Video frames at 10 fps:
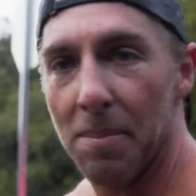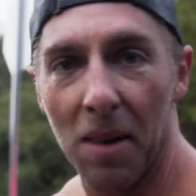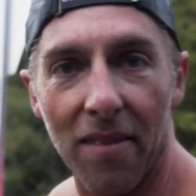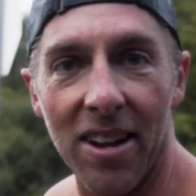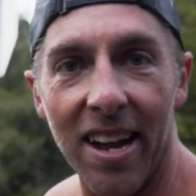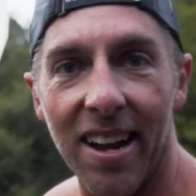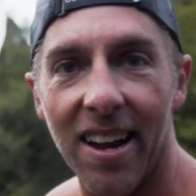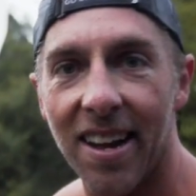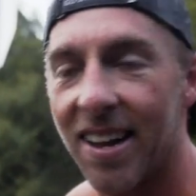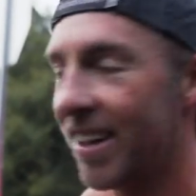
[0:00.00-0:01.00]
I'm loving it.
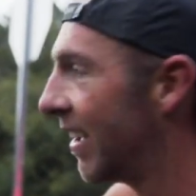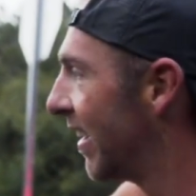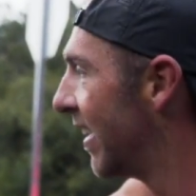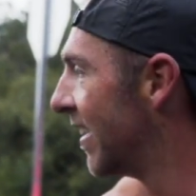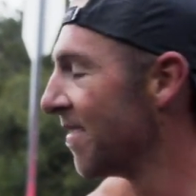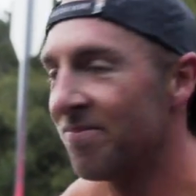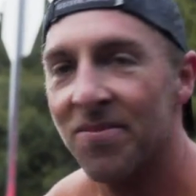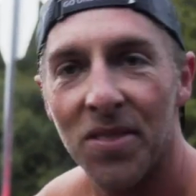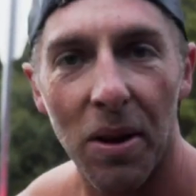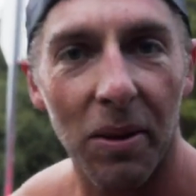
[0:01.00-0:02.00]

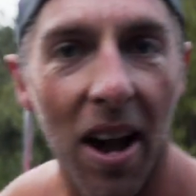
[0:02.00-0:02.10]
Here we